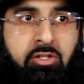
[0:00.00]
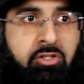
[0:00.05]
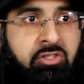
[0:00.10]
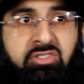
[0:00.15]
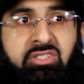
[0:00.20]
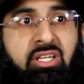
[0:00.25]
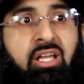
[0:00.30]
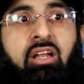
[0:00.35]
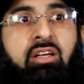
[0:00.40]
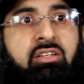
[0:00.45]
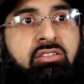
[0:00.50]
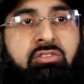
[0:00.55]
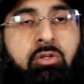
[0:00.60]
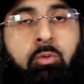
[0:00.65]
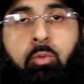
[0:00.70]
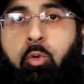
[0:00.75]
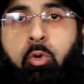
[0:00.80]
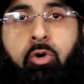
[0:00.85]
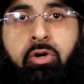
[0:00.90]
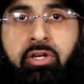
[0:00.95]
to sell us
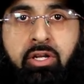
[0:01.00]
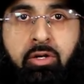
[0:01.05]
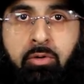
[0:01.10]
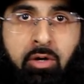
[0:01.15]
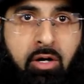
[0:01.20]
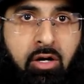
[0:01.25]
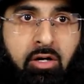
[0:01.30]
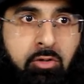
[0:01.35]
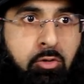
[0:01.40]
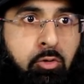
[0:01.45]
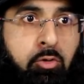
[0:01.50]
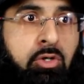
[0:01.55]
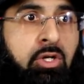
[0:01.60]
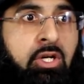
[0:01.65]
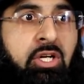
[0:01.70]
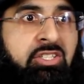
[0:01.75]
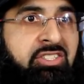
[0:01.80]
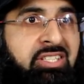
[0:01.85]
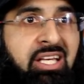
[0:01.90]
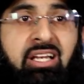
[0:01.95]
the war in Iraq or
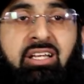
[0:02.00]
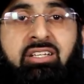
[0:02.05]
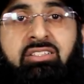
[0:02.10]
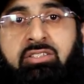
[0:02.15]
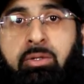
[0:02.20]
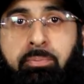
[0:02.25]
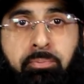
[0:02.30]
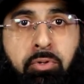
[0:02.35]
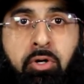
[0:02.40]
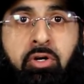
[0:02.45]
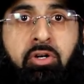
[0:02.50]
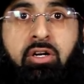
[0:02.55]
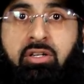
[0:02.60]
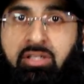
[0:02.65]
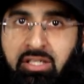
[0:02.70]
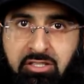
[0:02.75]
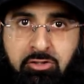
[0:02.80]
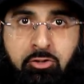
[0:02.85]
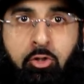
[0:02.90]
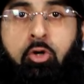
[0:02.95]
sell us a
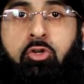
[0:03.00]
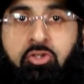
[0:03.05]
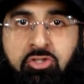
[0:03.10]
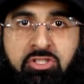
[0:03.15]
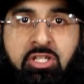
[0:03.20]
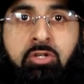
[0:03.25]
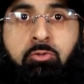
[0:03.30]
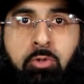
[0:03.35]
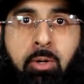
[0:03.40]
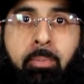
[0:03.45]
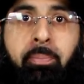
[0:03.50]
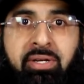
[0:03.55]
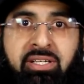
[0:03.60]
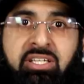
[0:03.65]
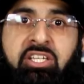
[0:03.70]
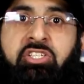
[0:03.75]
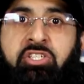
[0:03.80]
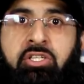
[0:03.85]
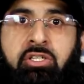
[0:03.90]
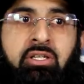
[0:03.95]
product, there's constant
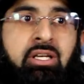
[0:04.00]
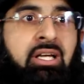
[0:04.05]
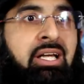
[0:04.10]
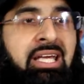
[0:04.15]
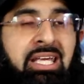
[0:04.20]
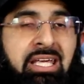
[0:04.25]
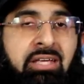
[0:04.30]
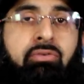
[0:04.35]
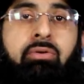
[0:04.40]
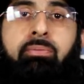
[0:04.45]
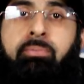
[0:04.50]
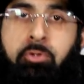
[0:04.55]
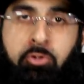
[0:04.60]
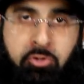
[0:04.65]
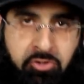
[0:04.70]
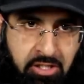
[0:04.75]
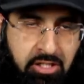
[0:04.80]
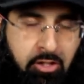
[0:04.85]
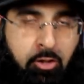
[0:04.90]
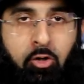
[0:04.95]
repetition. Even
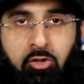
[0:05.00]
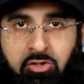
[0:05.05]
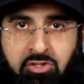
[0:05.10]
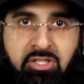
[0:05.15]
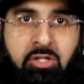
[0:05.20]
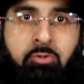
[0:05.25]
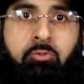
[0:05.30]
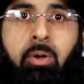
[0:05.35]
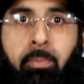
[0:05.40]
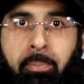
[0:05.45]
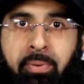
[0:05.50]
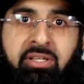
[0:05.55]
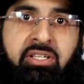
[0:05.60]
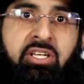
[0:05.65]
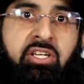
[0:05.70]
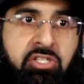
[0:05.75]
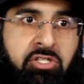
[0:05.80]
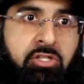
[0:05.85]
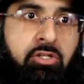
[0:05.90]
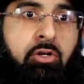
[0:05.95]
music, constant
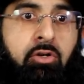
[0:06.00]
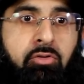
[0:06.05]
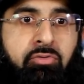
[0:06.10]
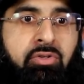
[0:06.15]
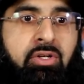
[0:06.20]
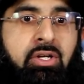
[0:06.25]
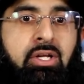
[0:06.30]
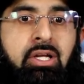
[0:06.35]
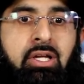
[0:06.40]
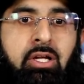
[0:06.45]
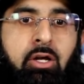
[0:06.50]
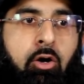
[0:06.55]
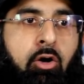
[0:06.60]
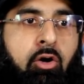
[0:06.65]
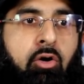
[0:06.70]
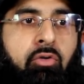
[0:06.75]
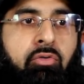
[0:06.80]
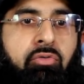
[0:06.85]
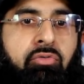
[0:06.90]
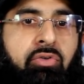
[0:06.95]
repetition of
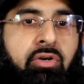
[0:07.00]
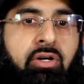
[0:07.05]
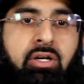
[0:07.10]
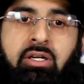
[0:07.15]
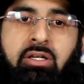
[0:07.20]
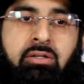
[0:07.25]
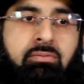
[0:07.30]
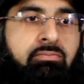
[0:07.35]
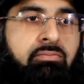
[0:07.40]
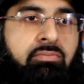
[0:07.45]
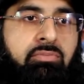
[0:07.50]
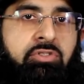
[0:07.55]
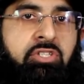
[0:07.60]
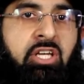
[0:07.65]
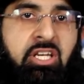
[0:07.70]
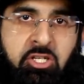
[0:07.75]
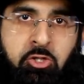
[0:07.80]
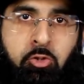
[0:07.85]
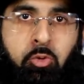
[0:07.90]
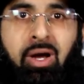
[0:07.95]
of um,
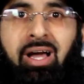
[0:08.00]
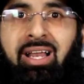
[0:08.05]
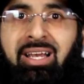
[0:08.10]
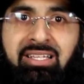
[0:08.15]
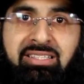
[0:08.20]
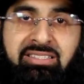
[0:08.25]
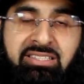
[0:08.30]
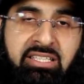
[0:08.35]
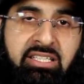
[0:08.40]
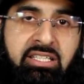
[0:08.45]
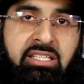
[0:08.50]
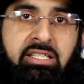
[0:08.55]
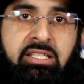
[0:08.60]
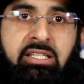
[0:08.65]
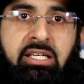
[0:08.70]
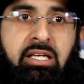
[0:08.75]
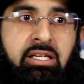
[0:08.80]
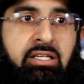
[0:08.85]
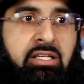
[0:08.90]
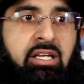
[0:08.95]

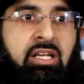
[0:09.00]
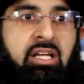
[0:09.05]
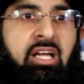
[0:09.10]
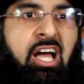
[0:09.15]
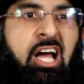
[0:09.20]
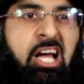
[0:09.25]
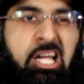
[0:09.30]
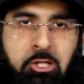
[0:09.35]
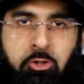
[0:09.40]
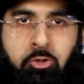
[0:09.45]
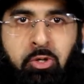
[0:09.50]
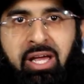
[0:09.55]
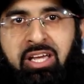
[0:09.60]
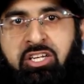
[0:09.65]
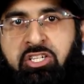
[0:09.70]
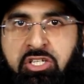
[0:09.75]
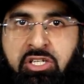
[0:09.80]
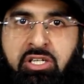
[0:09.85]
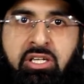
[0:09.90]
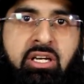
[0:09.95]
sexuality and
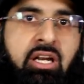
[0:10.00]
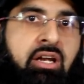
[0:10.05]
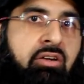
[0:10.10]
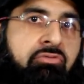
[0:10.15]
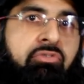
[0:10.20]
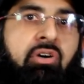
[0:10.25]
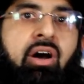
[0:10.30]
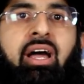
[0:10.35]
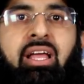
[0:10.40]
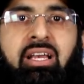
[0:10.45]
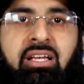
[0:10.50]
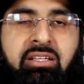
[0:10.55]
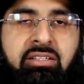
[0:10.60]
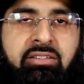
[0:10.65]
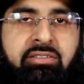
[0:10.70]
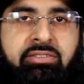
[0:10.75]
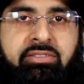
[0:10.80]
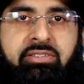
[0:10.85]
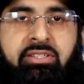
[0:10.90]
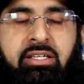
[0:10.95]
aggression and
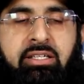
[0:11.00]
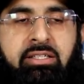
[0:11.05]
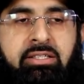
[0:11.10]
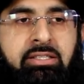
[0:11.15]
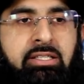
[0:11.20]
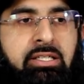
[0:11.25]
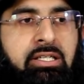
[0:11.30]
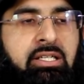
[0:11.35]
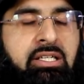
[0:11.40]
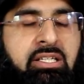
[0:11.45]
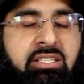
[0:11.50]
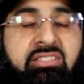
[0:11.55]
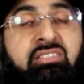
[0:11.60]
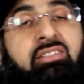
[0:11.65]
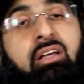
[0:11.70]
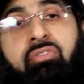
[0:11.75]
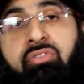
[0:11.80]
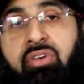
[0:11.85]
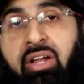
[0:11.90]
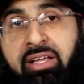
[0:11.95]
violence and
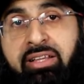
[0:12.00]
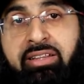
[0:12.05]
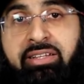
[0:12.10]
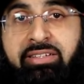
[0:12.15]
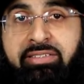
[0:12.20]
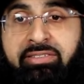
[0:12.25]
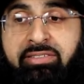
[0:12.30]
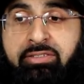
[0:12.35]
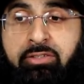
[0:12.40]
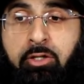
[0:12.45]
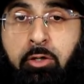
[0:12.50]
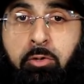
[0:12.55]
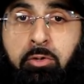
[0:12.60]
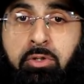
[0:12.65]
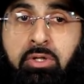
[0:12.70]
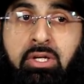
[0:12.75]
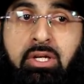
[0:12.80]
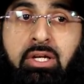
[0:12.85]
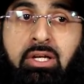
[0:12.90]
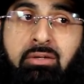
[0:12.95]
stuff like this.
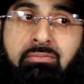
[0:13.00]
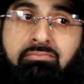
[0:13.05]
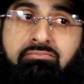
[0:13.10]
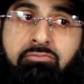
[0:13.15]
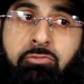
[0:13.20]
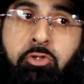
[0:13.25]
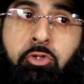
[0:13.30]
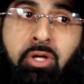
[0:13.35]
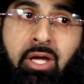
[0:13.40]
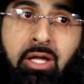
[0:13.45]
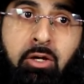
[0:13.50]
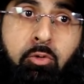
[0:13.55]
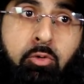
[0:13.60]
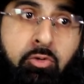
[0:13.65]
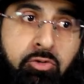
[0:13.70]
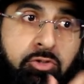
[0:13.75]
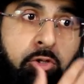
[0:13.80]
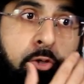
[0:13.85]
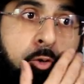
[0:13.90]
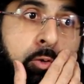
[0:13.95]
So you can
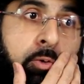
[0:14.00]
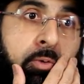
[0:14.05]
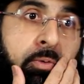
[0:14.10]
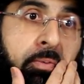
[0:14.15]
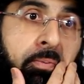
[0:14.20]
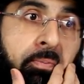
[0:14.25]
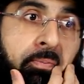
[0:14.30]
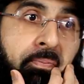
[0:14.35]
also